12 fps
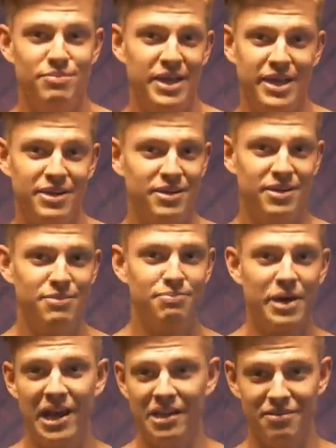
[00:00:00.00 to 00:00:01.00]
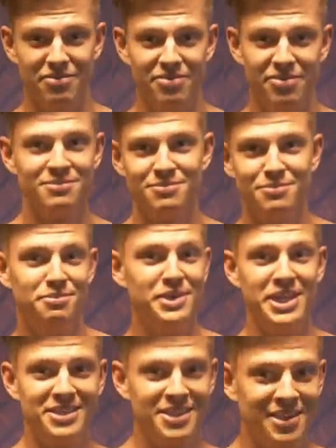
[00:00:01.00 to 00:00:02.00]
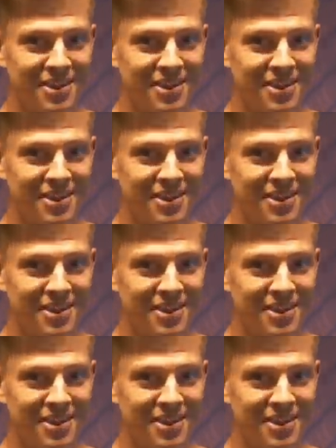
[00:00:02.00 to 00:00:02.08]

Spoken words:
big pile of meat.